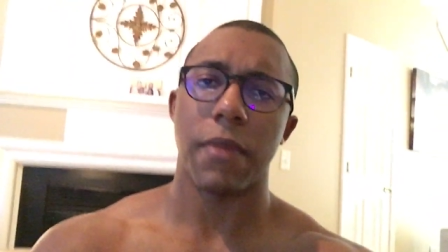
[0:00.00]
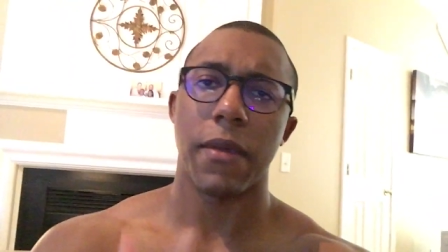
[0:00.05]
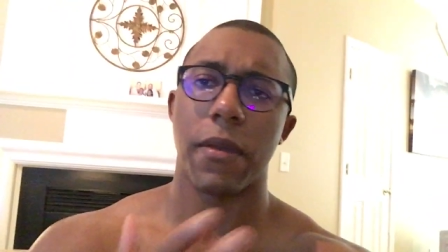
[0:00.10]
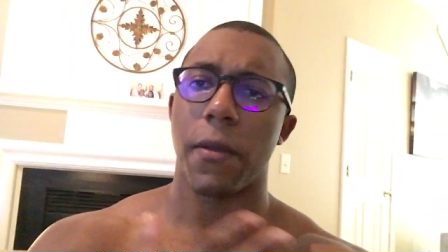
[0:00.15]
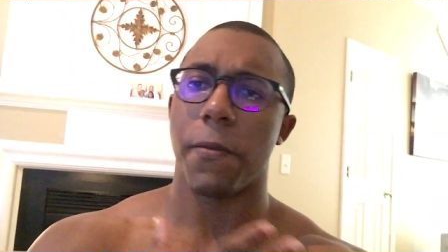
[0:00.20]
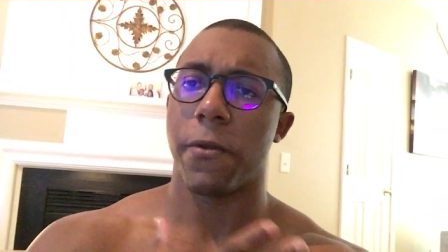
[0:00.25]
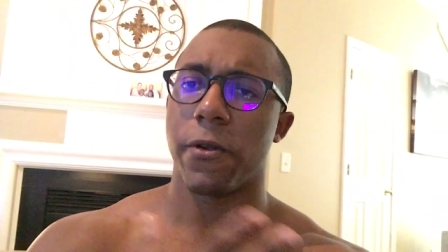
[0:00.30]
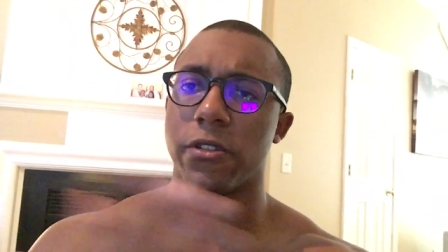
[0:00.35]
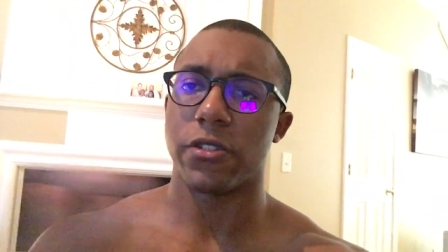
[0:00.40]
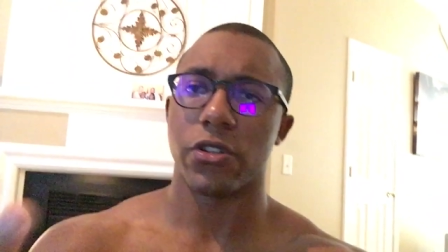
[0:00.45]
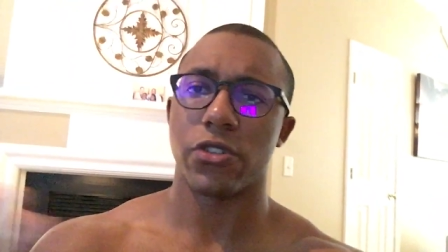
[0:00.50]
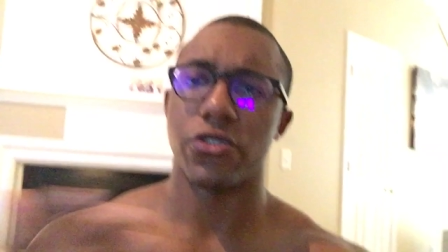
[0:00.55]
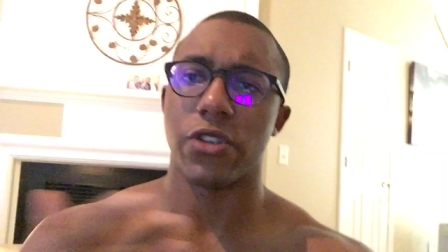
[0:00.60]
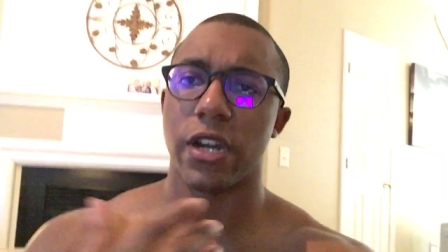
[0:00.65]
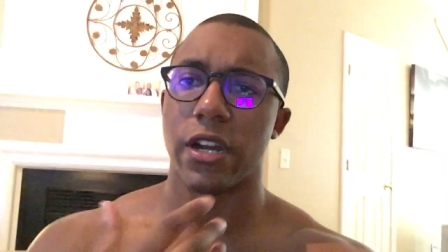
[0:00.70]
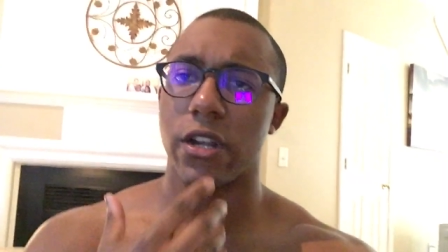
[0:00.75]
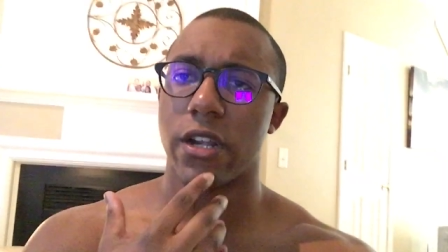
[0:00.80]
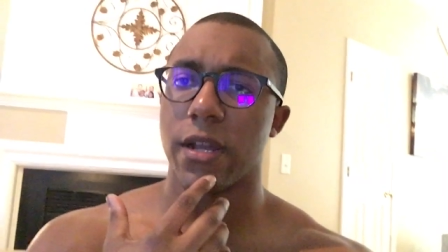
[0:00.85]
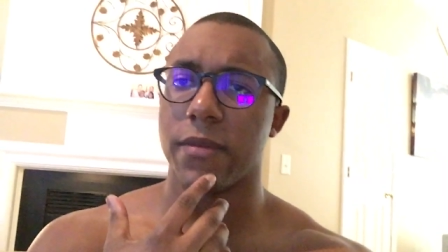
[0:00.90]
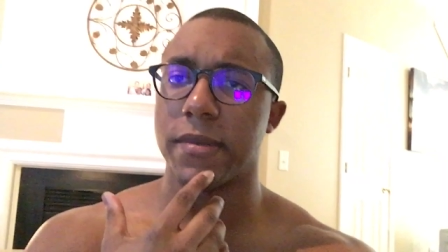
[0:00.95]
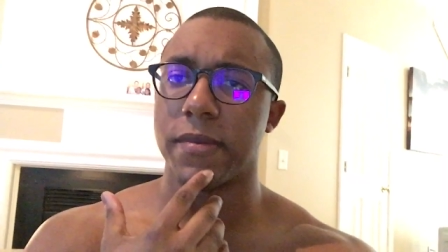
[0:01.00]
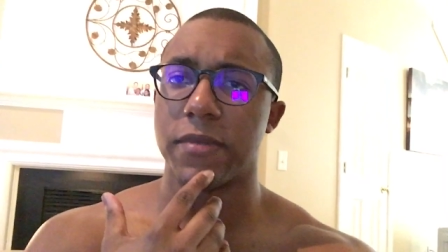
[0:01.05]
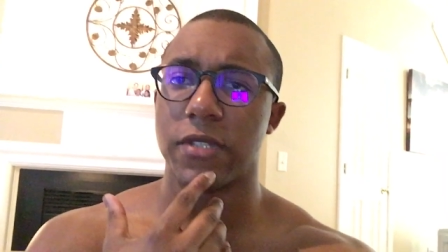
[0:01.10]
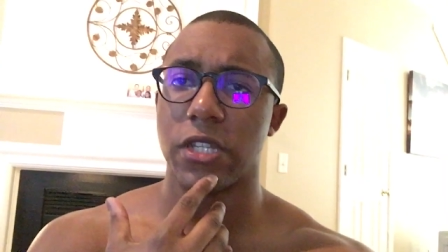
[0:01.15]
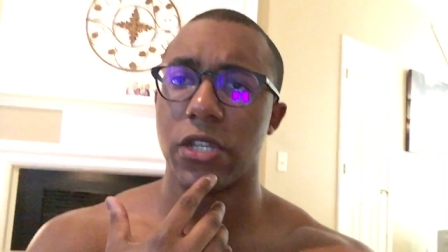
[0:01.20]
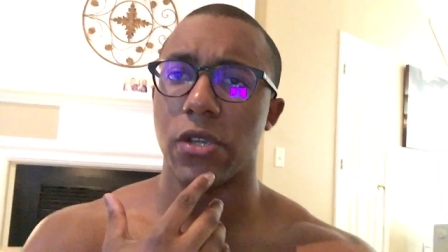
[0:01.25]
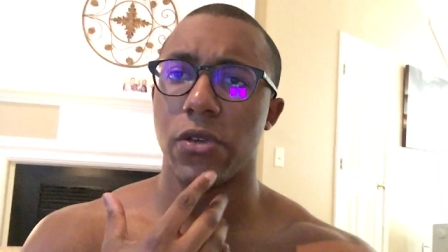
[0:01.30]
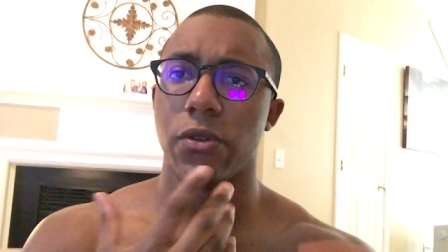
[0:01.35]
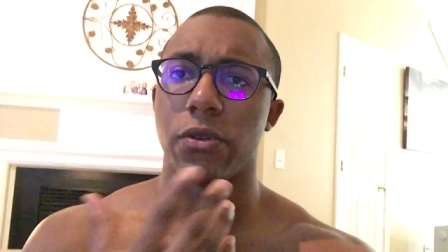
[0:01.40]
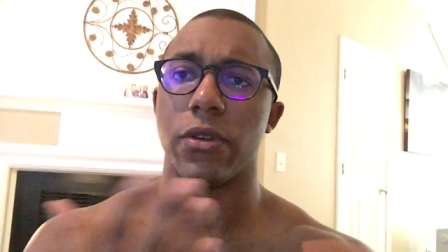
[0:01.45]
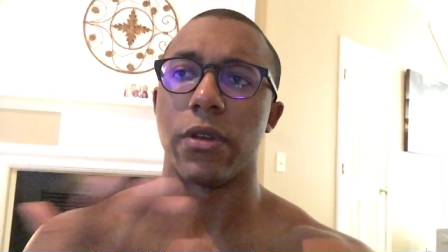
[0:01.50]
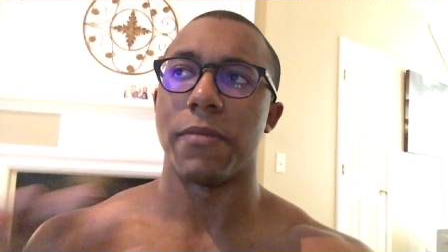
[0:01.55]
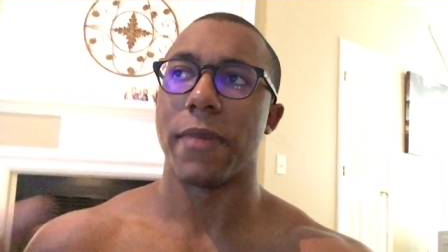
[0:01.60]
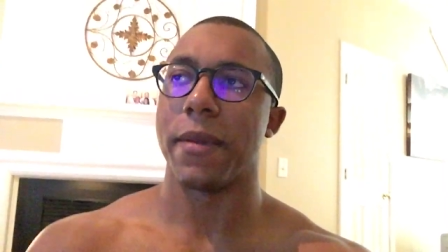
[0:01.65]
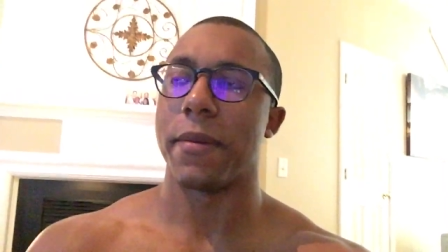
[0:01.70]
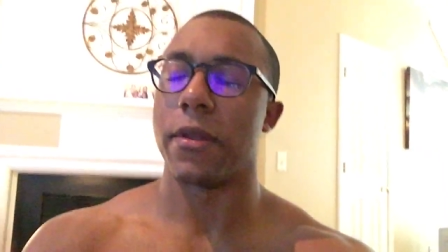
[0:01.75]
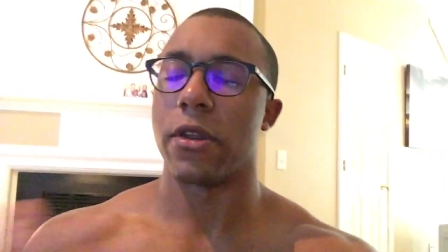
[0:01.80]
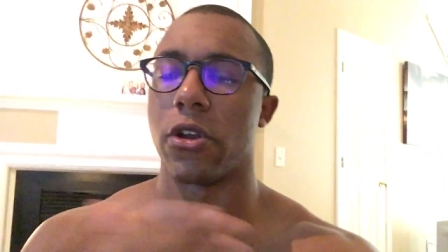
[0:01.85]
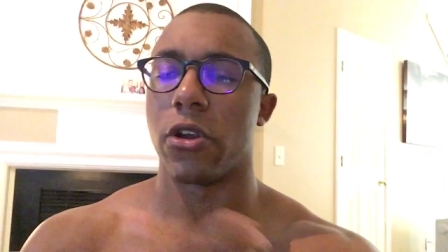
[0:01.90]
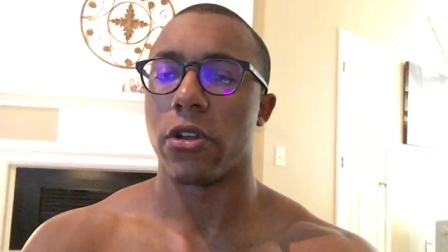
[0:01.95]
maybe a personal trainer comes up to you,
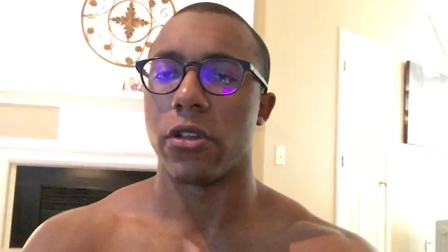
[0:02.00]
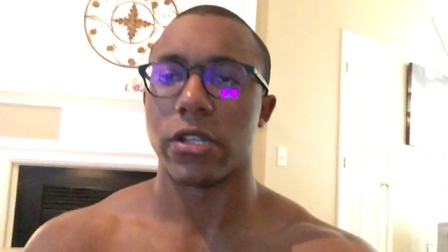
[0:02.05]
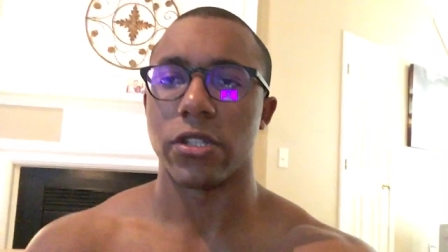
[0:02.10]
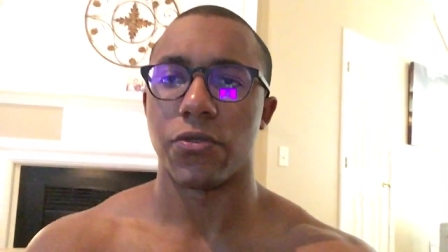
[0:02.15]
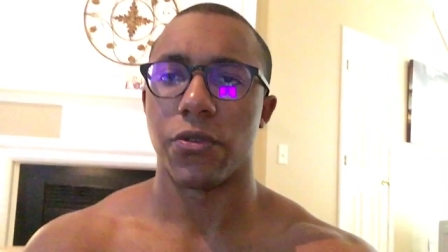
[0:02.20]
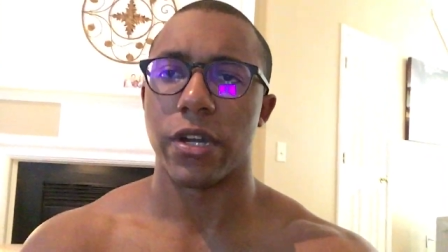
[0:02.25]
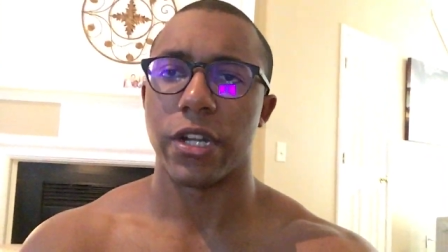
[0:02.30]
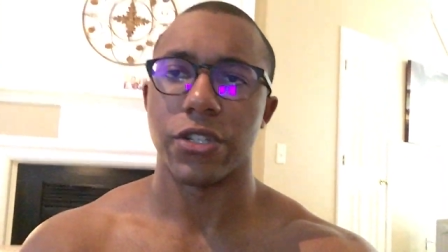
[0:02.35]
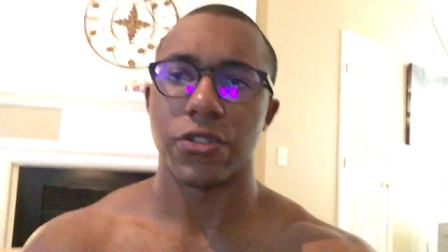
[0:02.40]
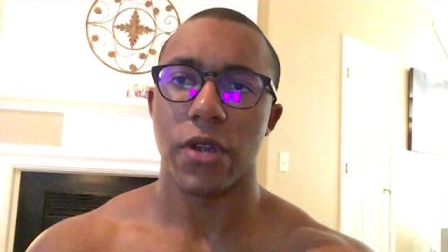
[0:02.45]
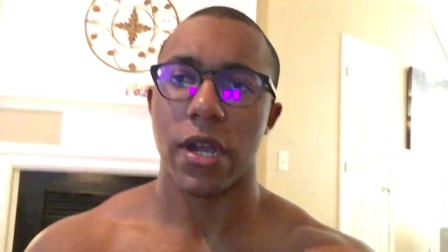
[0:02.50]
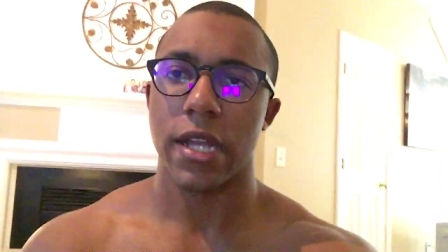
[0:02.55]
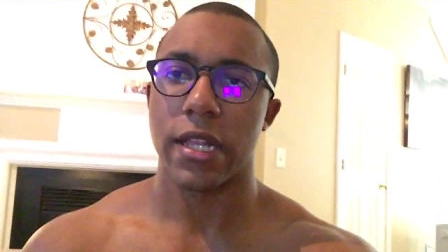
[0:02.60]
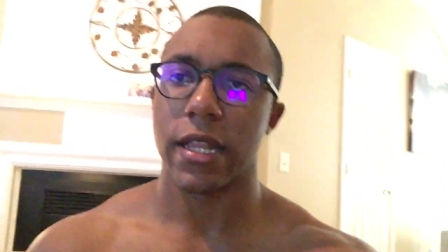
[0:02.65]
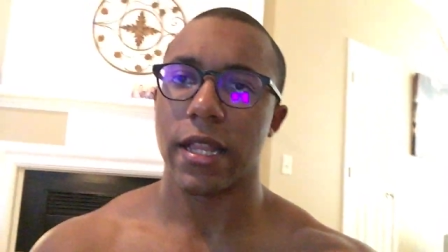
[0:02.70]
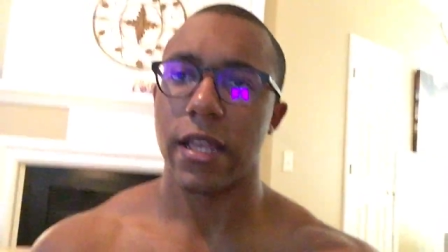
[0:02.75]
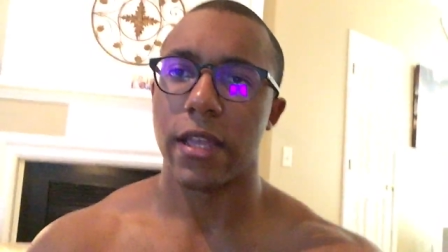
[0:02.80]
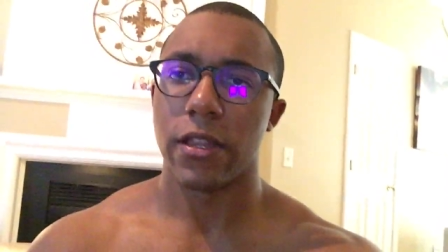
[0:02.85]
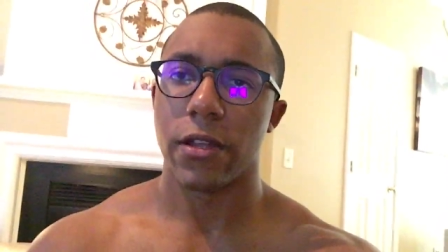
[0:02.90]
maybe in your early 20s, right?